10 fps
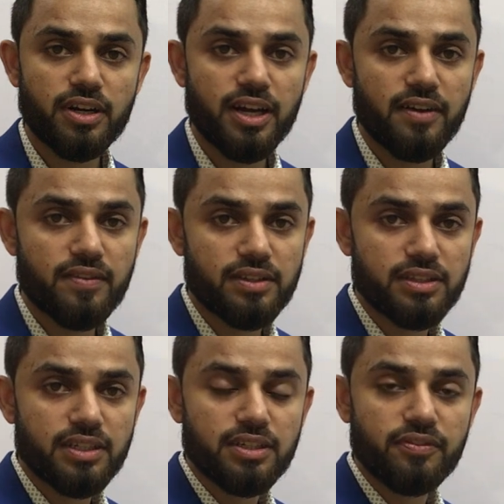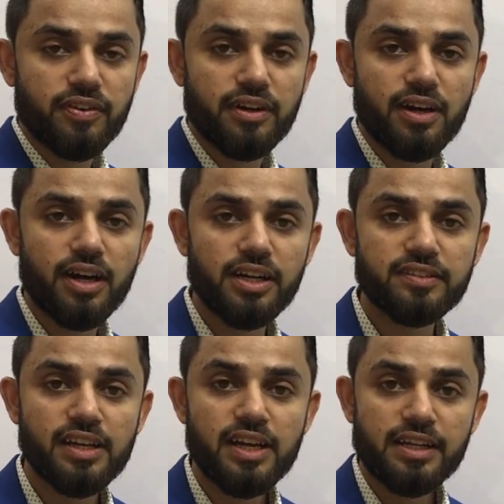are having the different height,
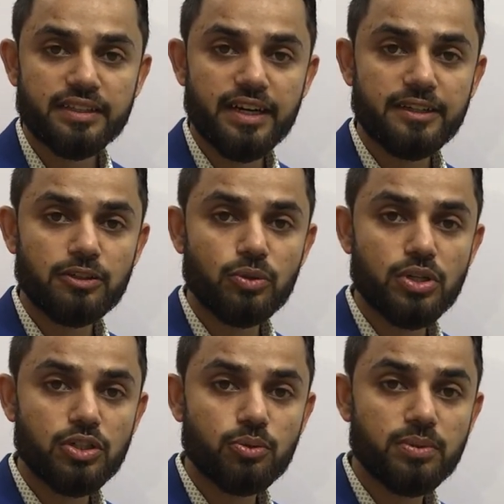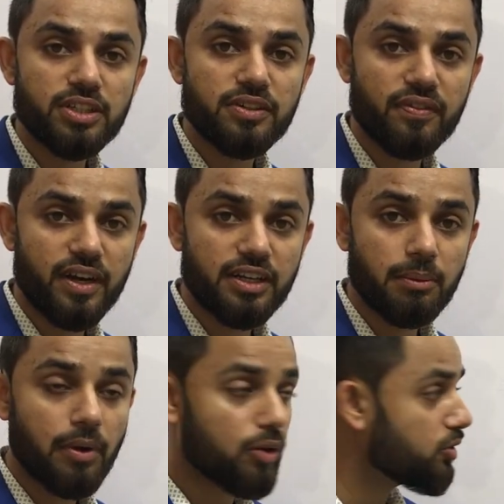that are going to be defined
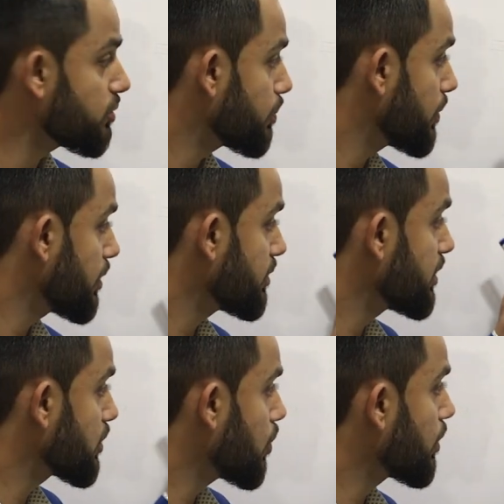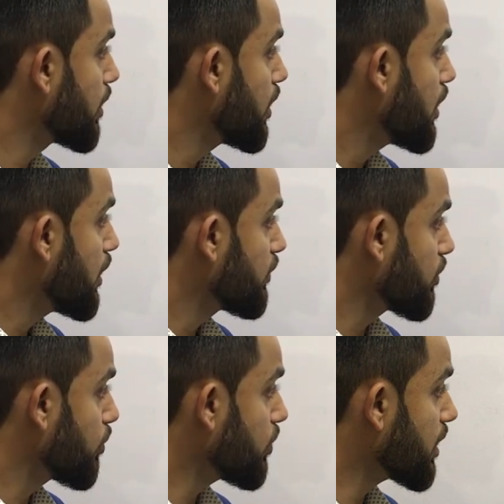about the cone.
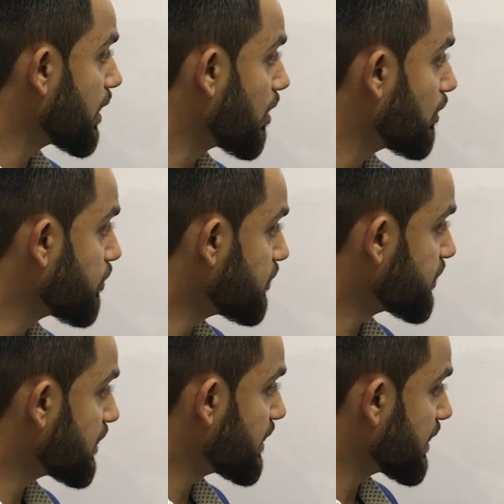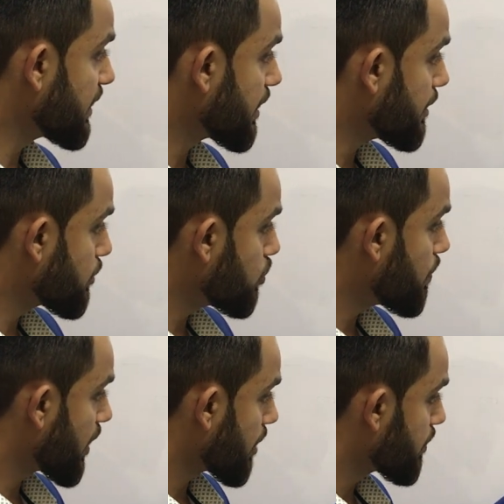So we can also say that there are two
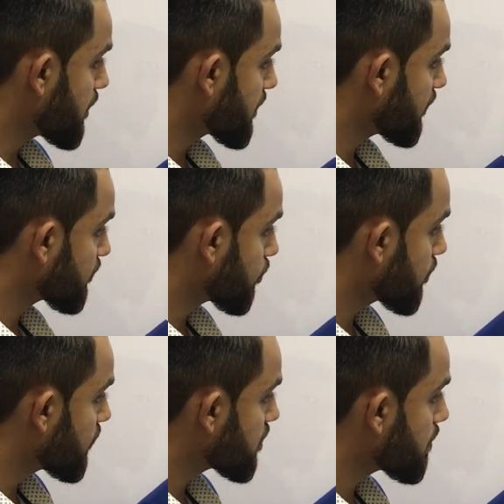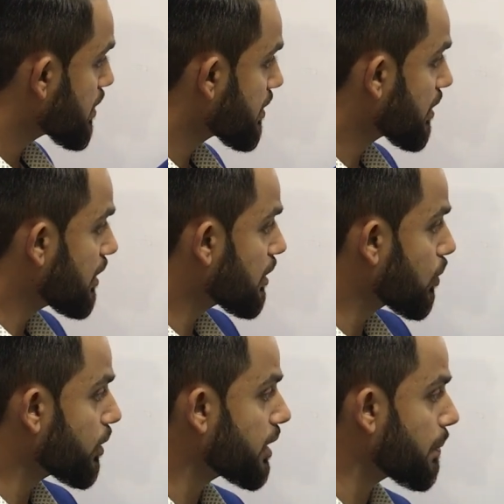parameters on which basically
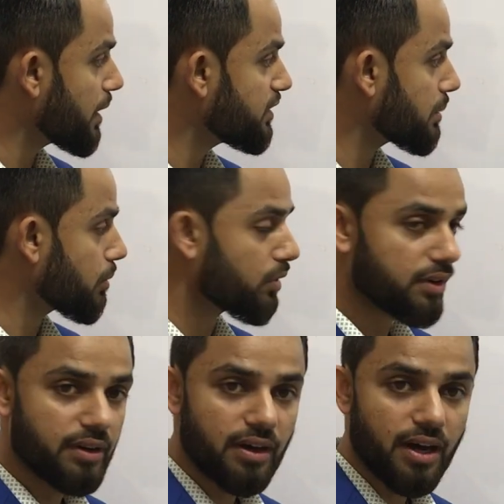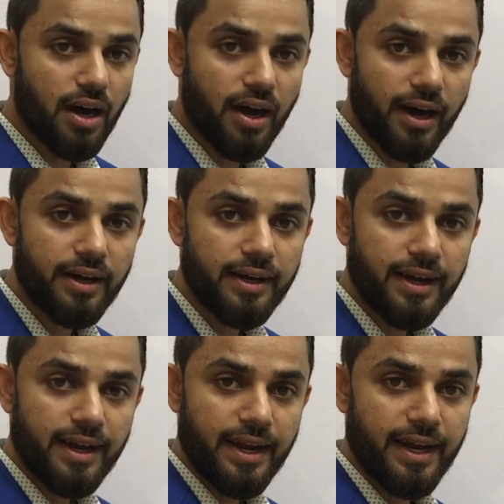cone depends upon, R
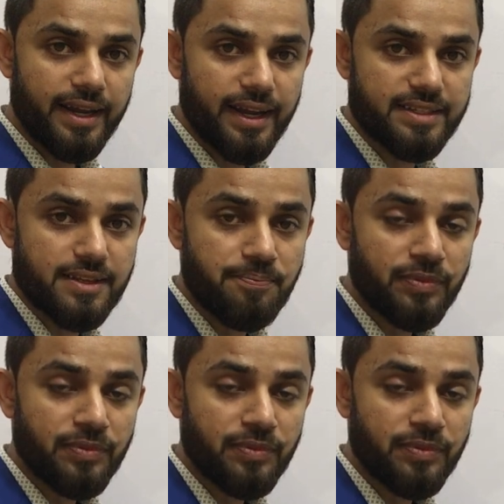and H.